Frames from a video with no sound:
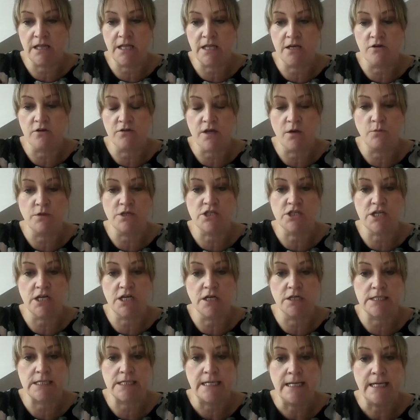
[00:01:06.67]
clear that we
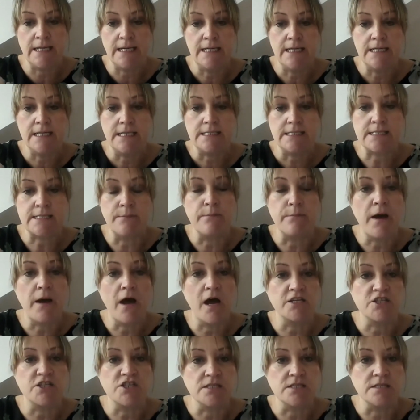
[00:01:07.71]
shared some
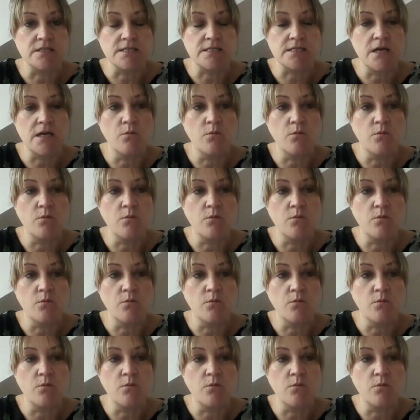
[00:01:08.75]
passions.